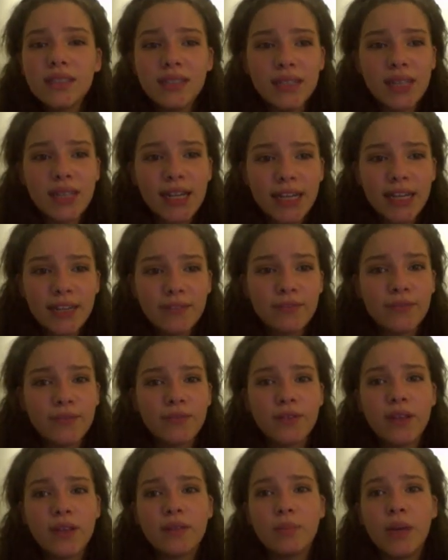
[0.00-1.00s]
life,
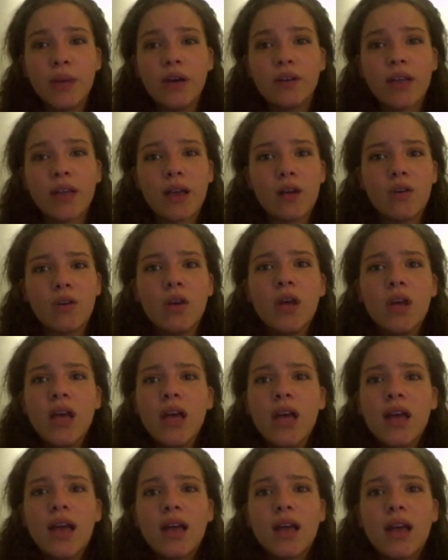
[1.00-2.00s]
about how
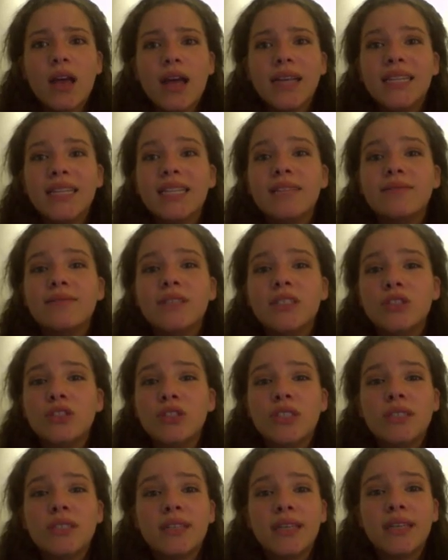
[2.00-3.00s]
I didn't even
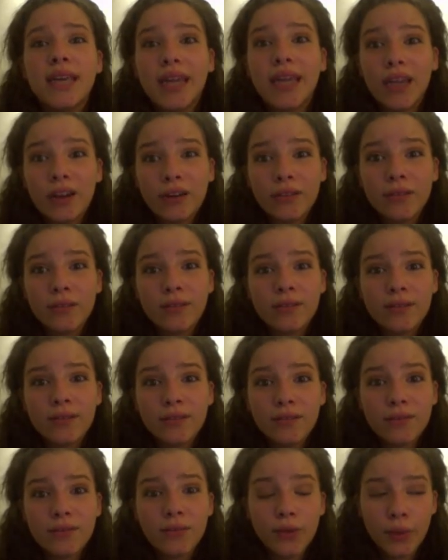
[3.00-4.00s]
used to care
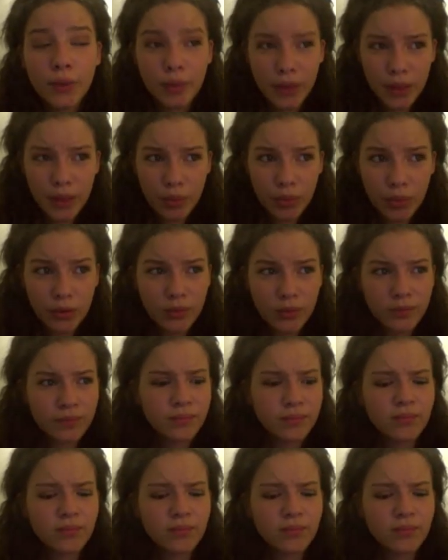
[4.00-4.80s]
for people.